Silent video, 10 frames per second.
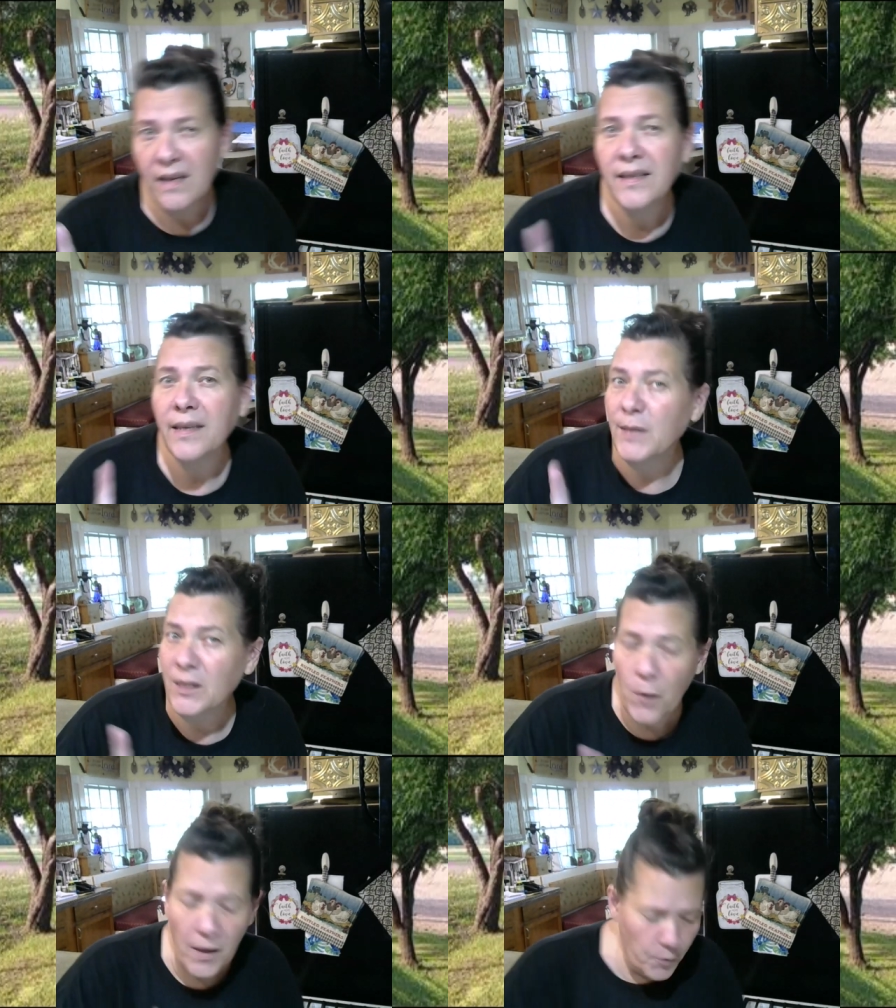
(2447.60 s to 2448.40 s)
Let me
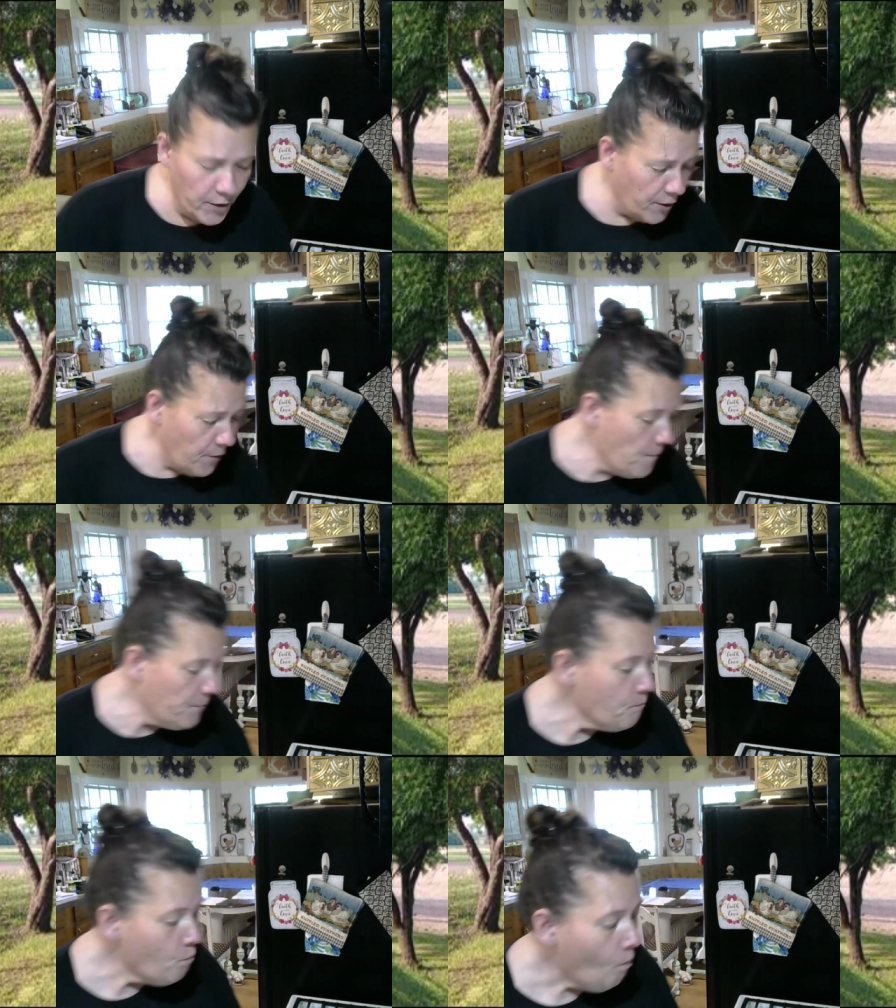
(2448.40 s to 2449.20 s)
swallow here.
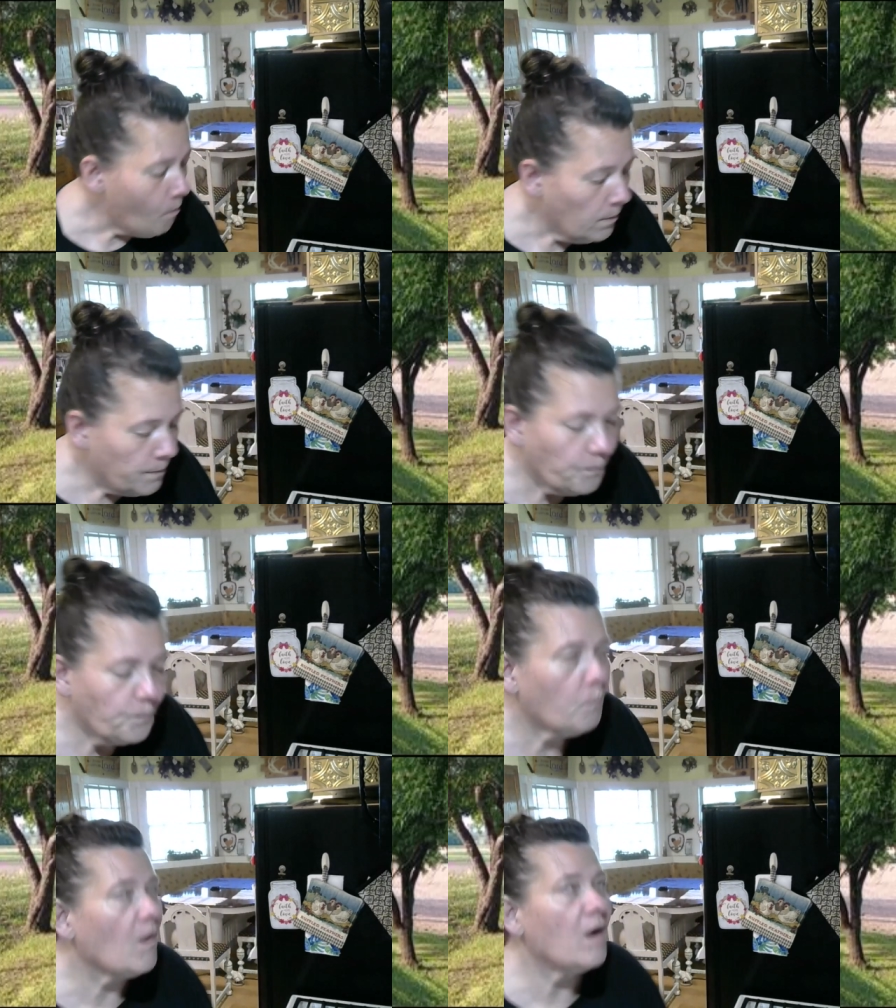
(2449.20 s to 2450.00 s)

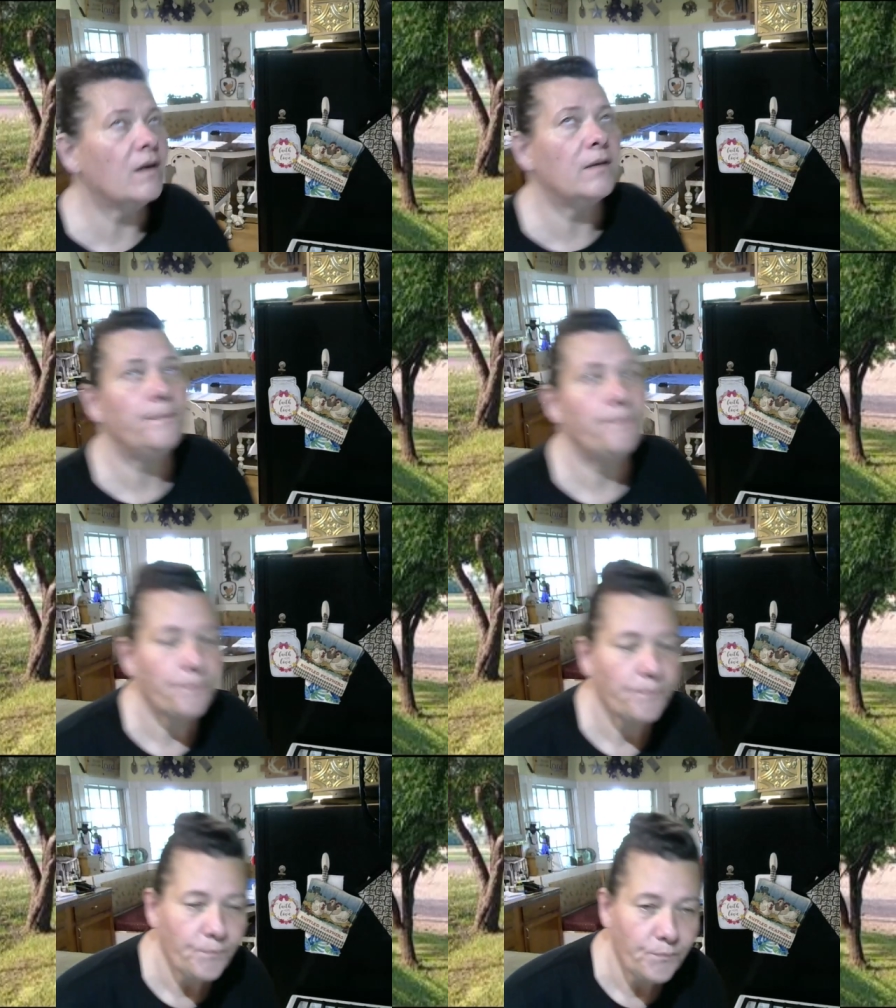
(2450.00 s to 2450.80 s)
Oh,
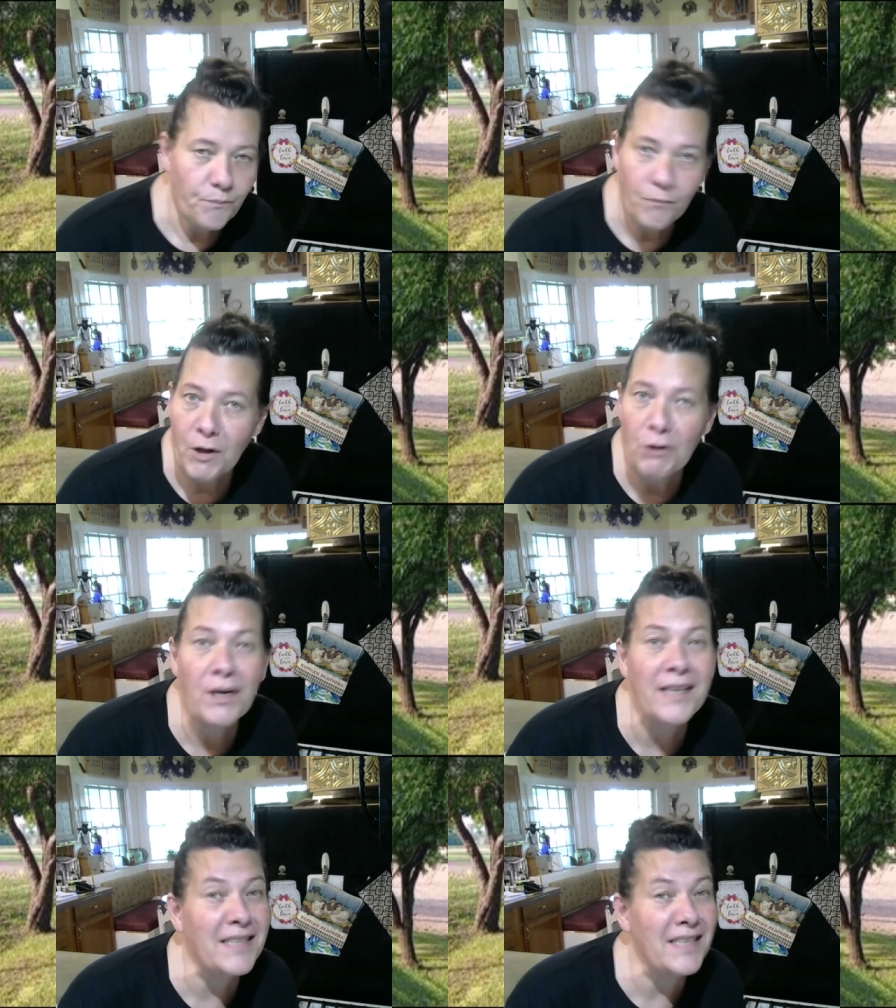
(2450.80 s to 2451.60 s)
you
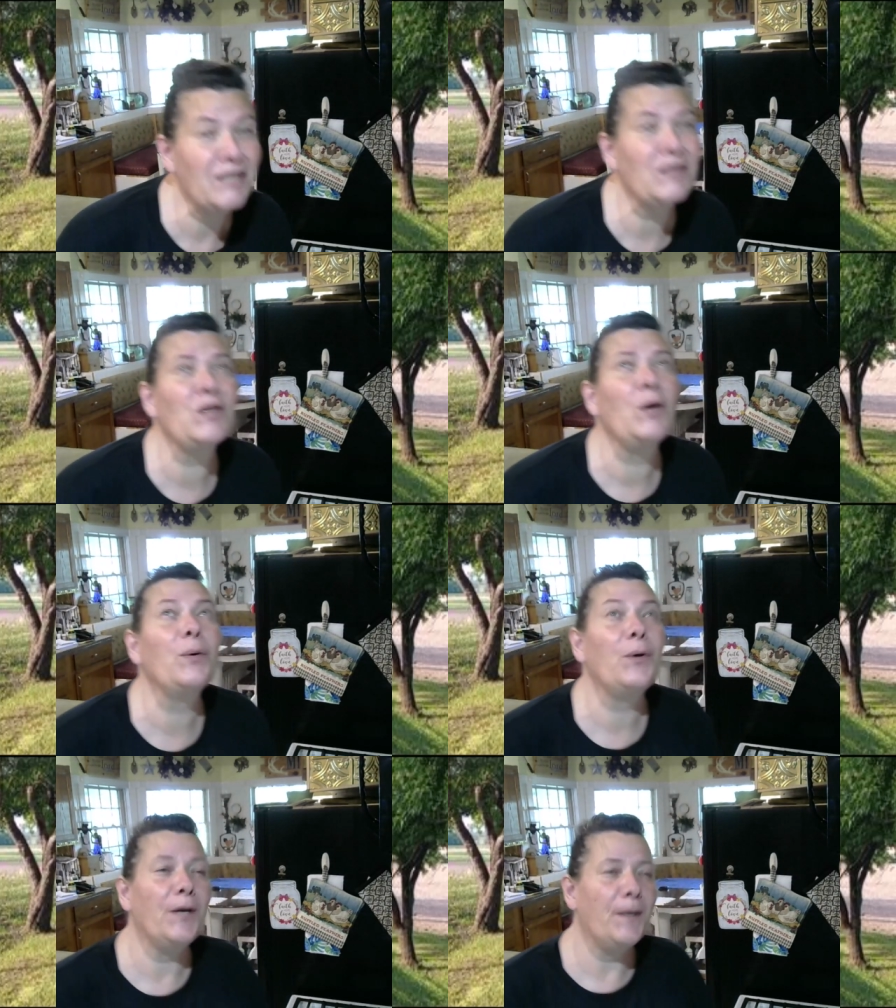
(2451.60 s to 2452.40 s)
guys, that is
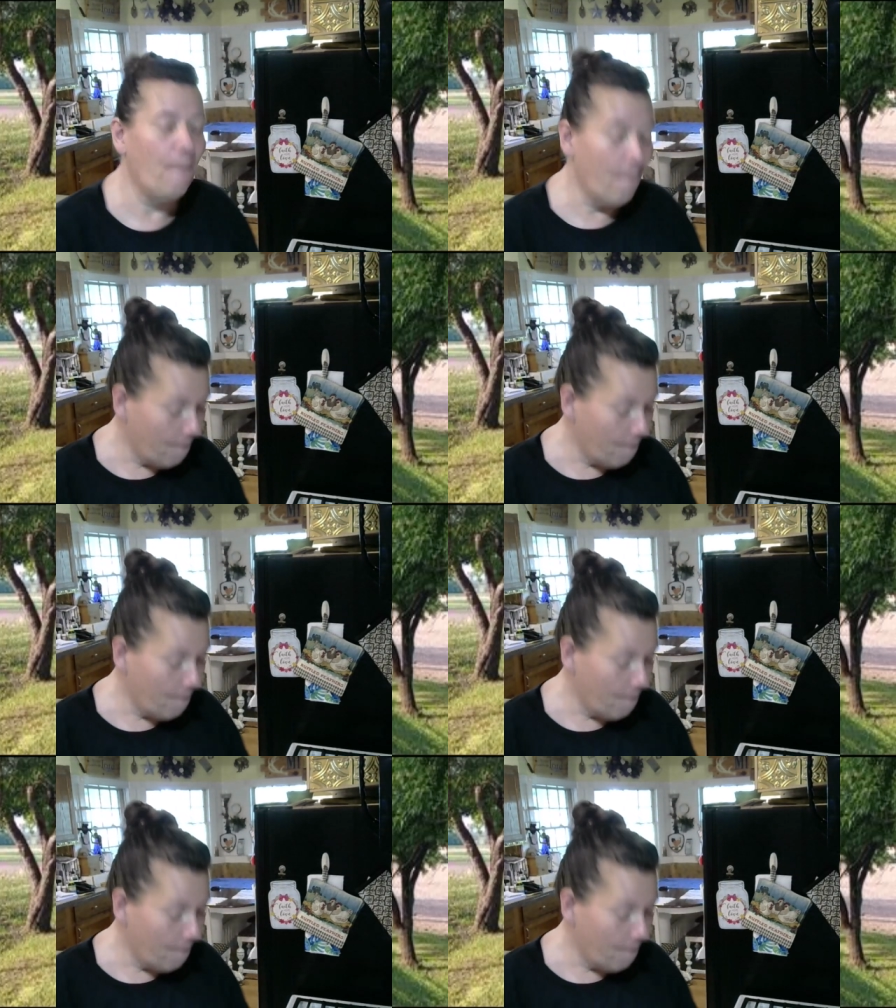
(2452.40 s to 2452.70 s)
so good.